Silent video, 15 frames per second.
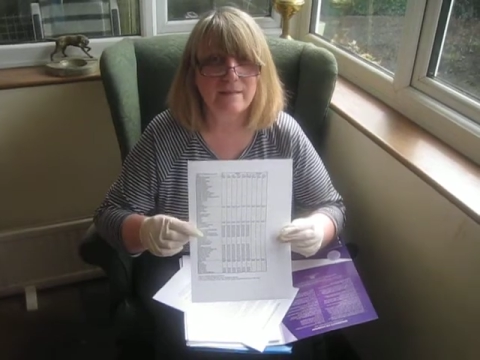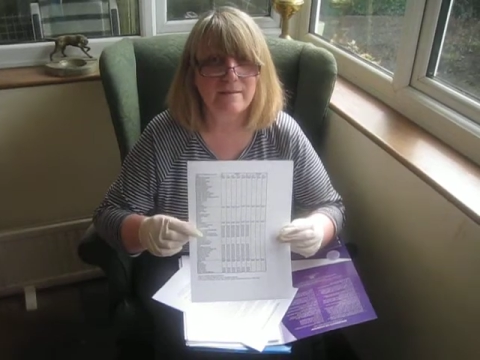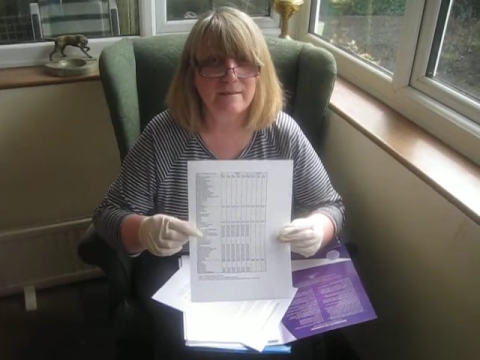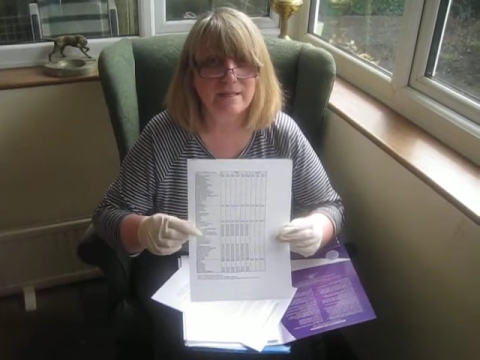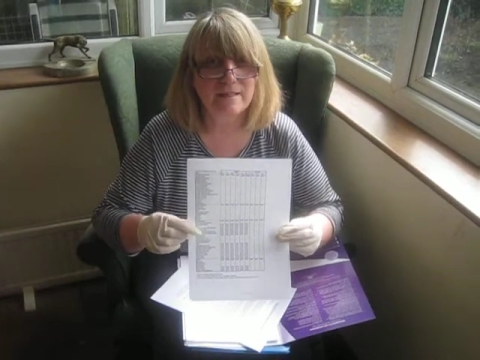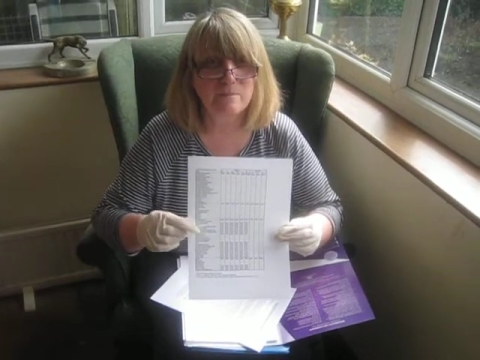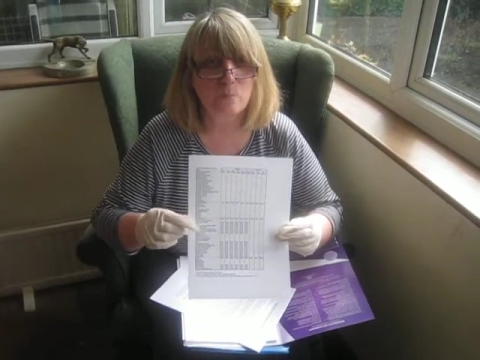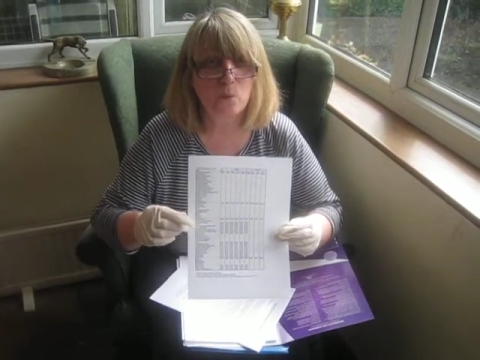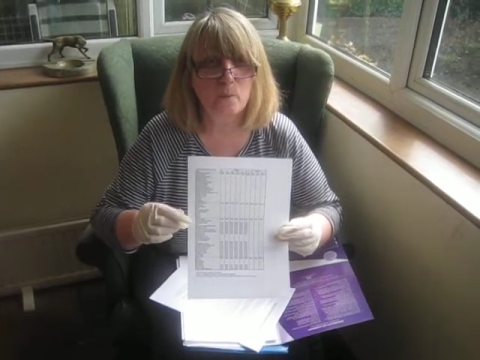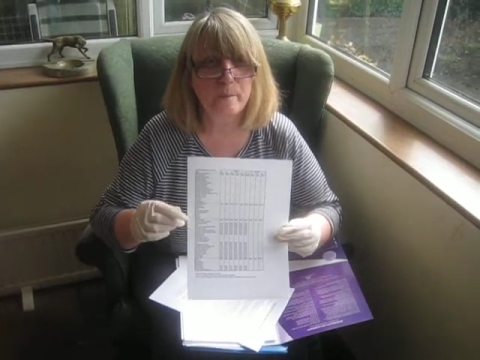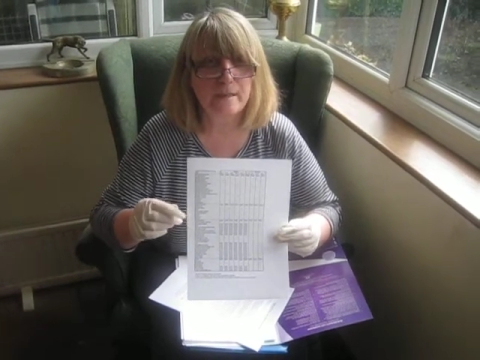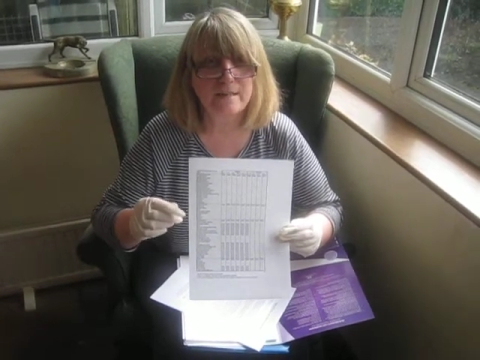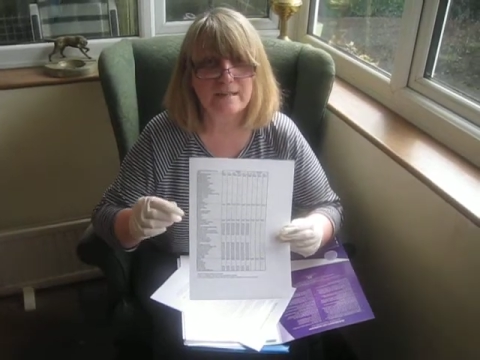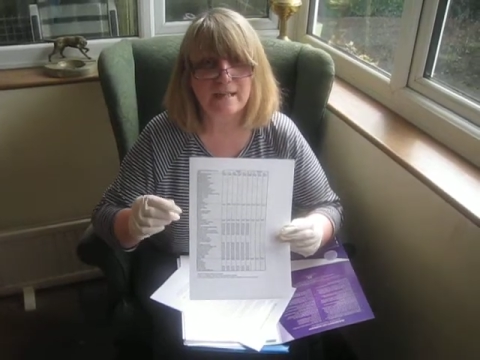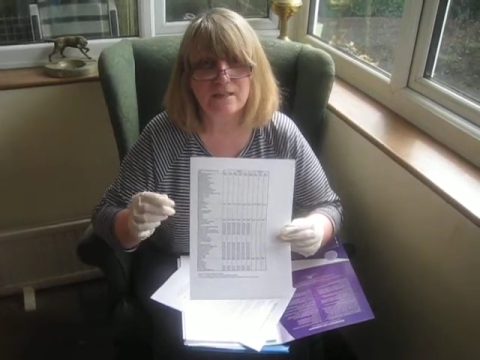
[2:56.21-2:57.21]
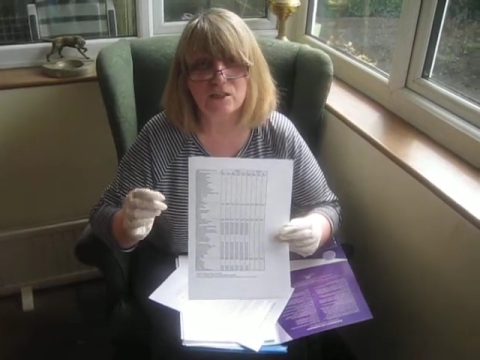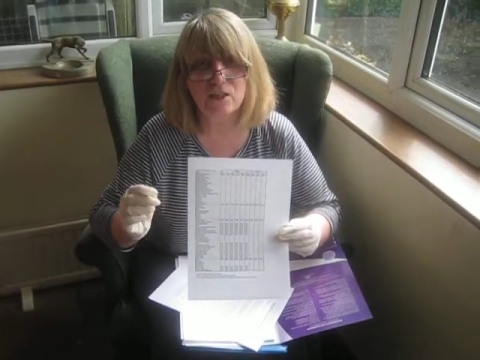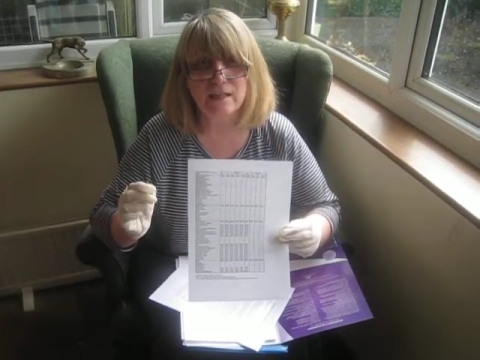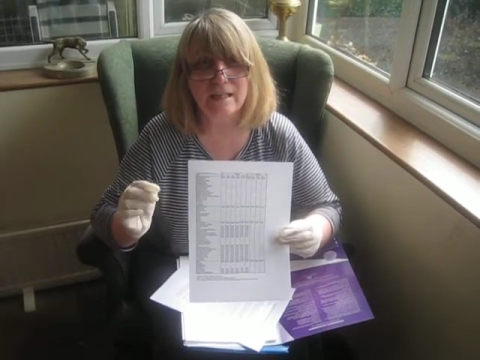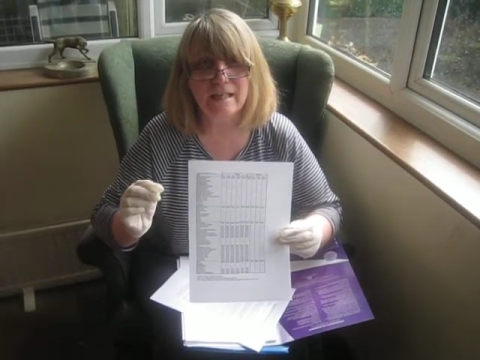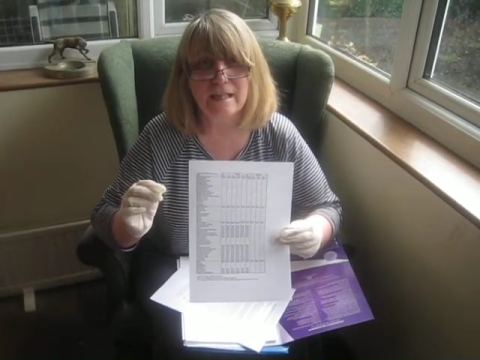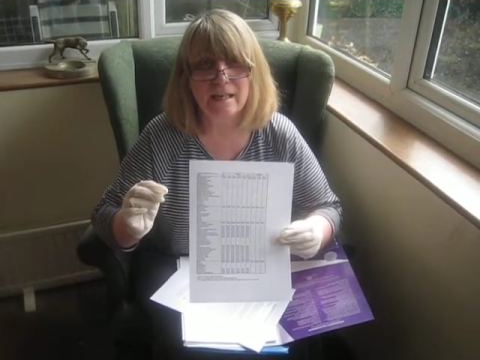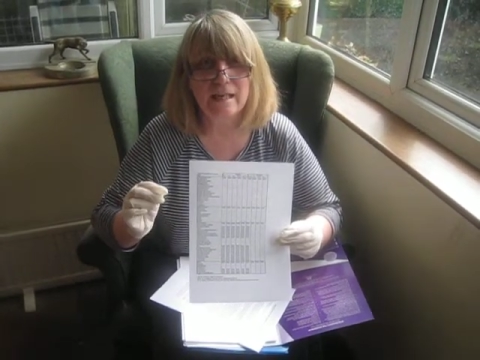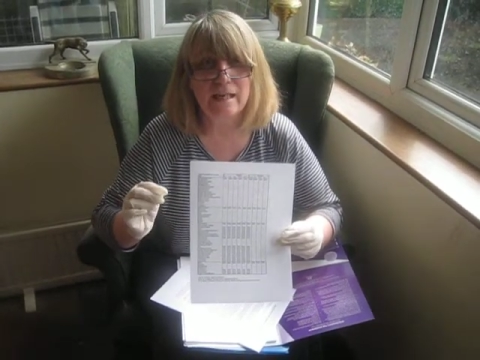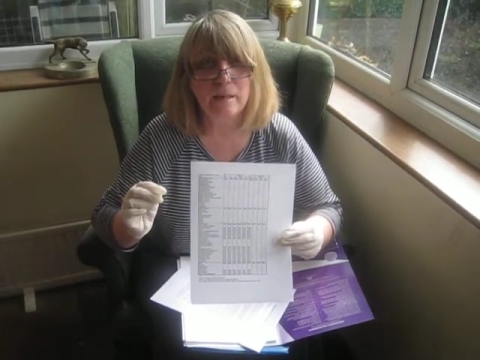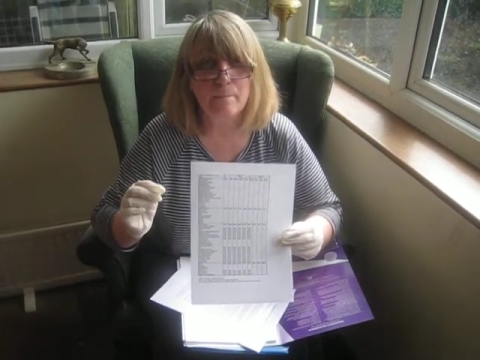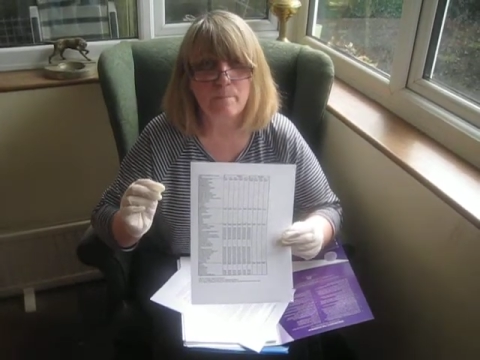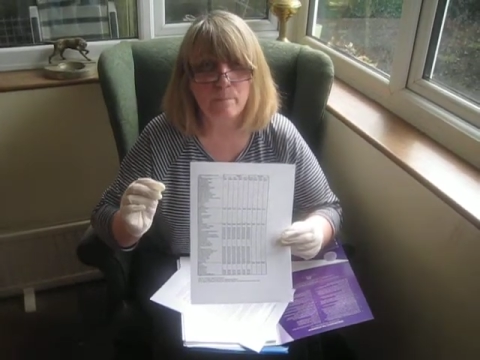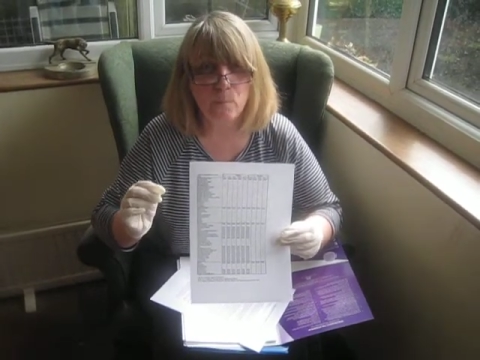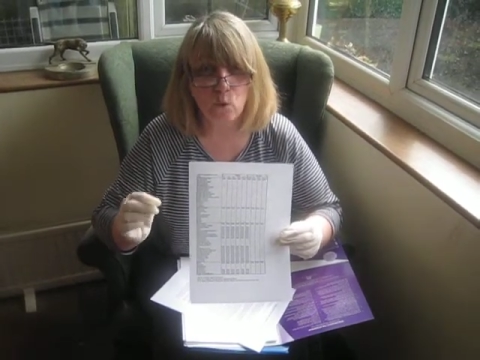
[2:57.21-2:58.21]
this puppy is actually
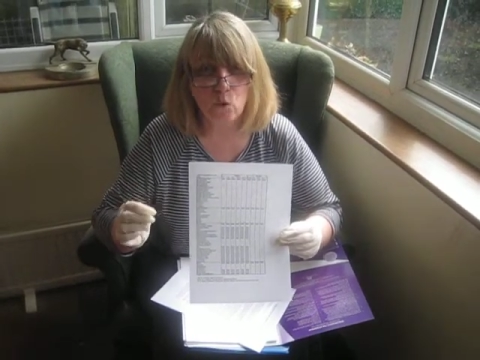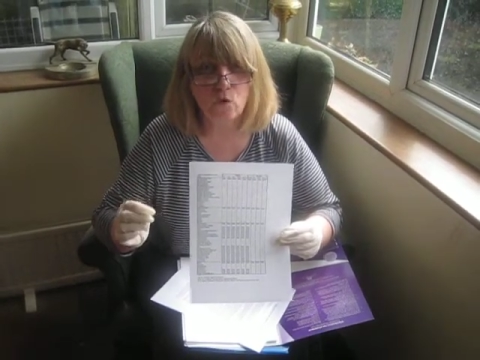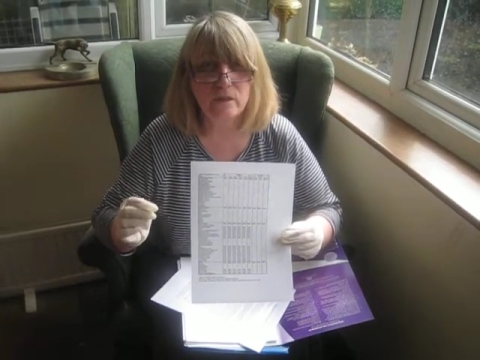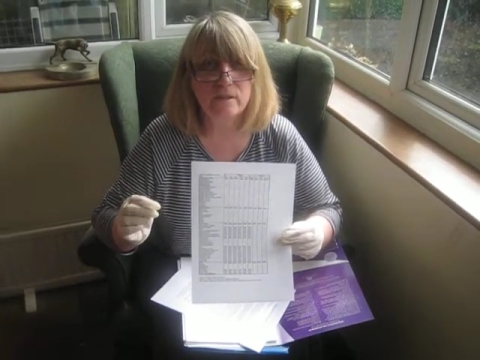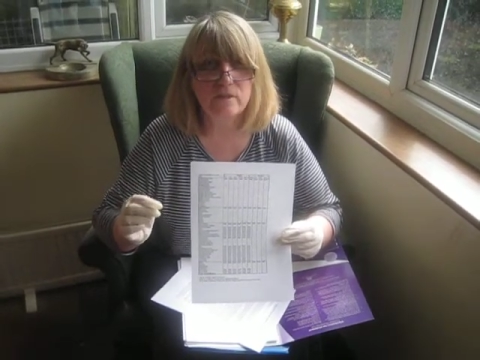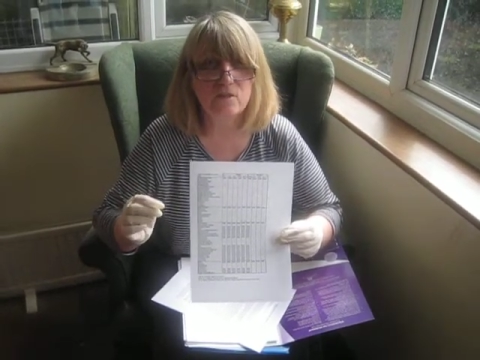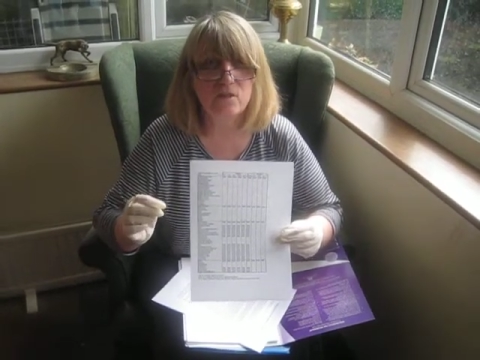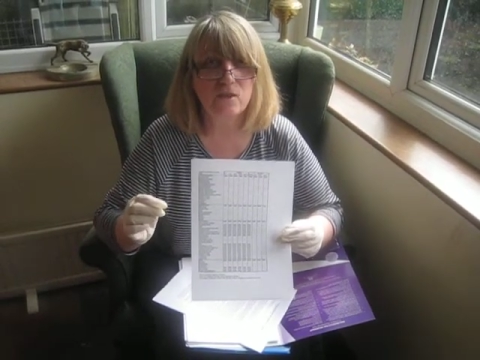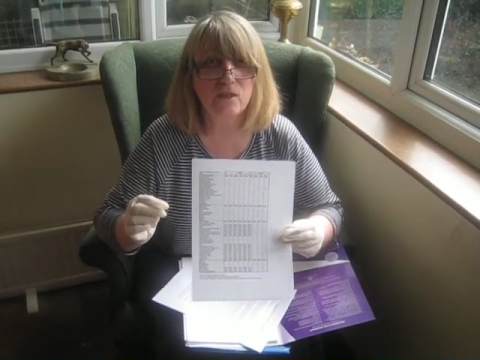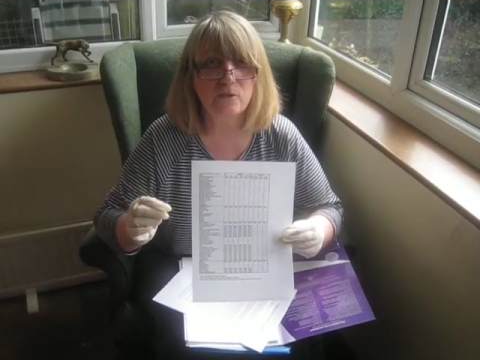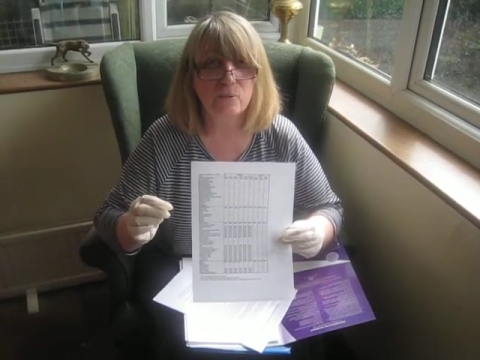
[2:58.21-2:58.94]
more concerned